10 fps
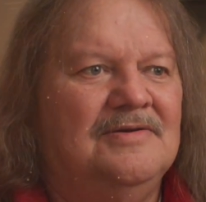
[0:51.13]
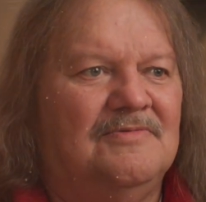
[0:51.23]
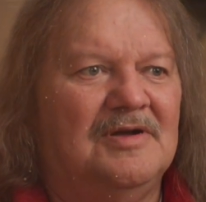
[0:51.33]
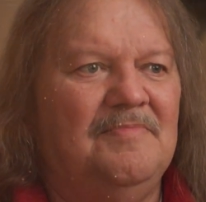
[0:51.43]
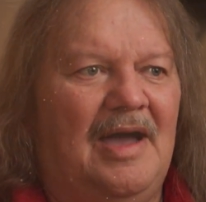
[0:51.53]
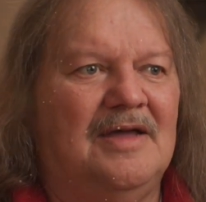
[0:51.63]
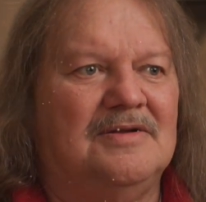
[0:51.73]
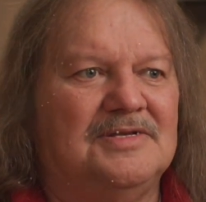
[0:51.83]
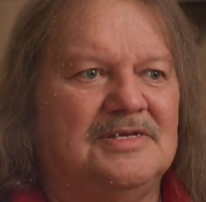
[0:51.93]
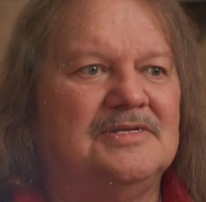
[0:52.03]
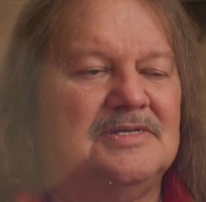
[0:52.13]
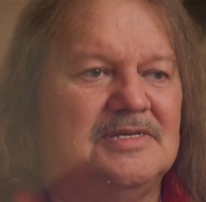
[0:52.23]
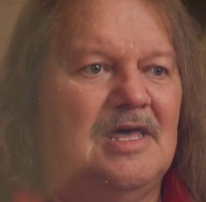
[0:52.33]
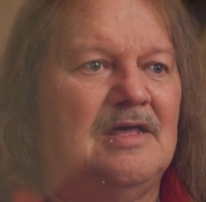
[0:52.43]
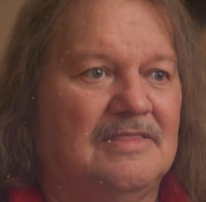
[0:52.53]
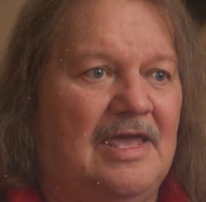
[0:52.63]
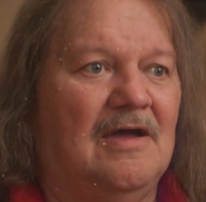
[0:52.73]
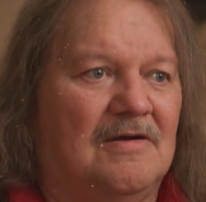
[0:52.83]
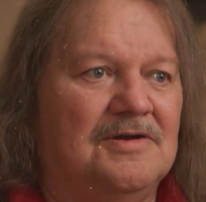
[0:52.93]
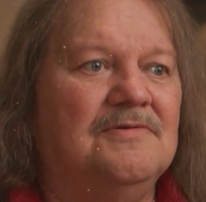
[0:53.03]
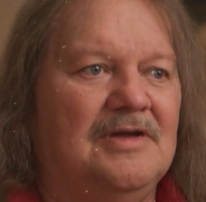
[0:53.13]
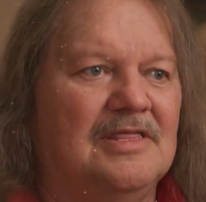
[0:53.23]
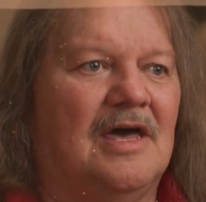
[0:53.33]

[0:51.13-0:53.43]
What matters is, is that they are doing